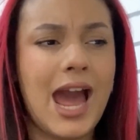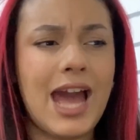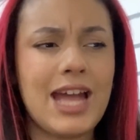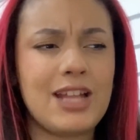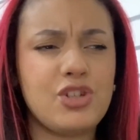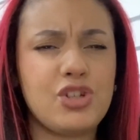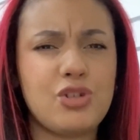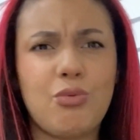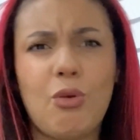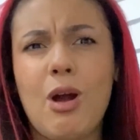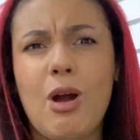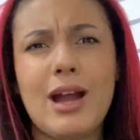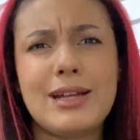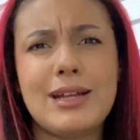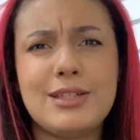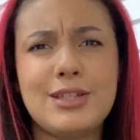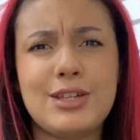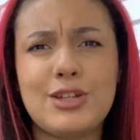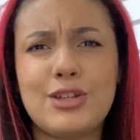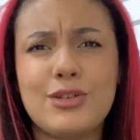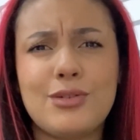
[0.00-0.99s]
and try
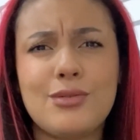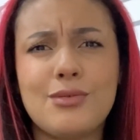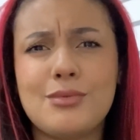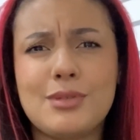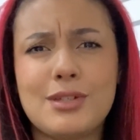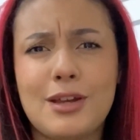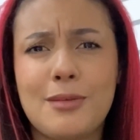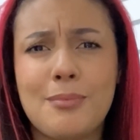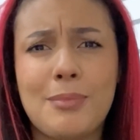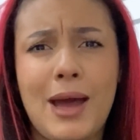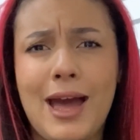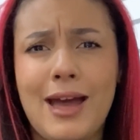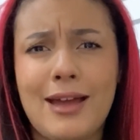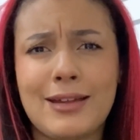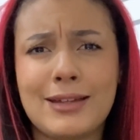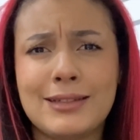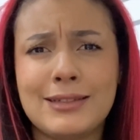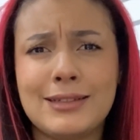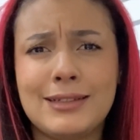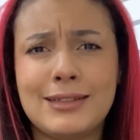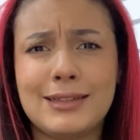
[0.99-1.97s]
to use a
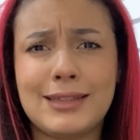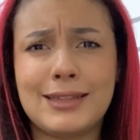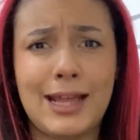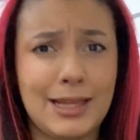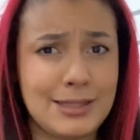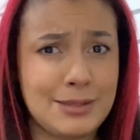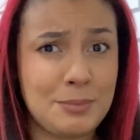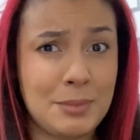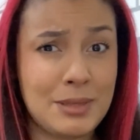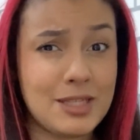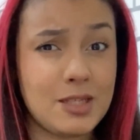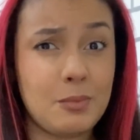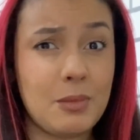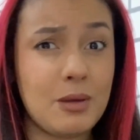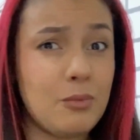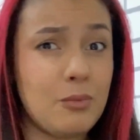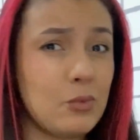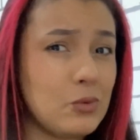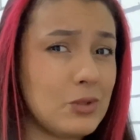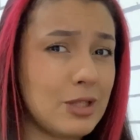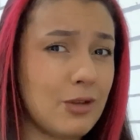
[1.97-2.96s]
pattern that's meant to
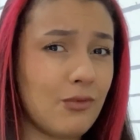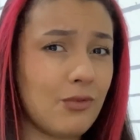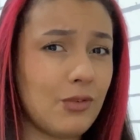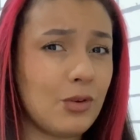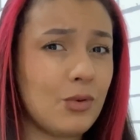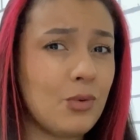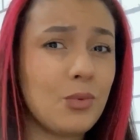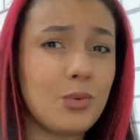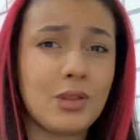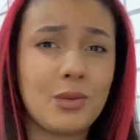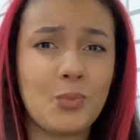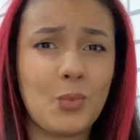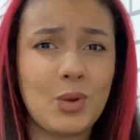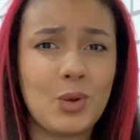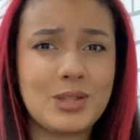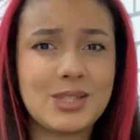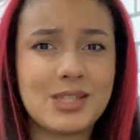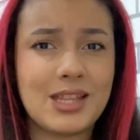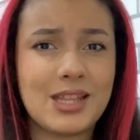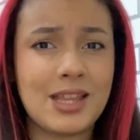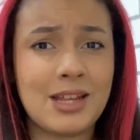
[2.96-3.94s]
be more difficult than
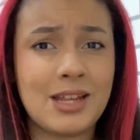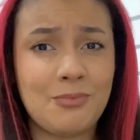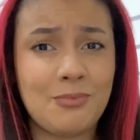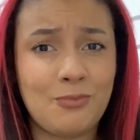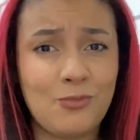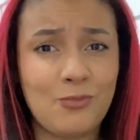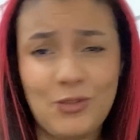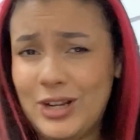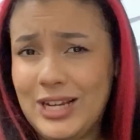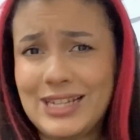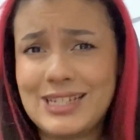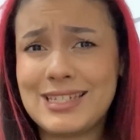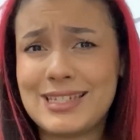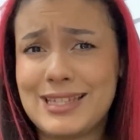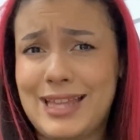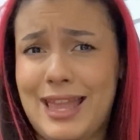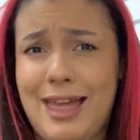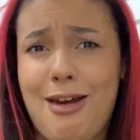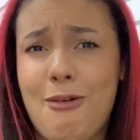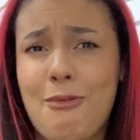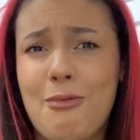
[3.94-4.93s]
ones that they release
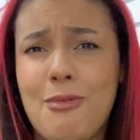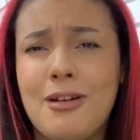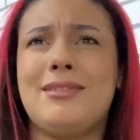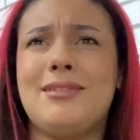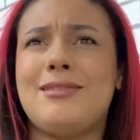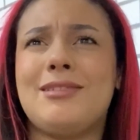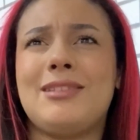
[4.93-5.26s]
now.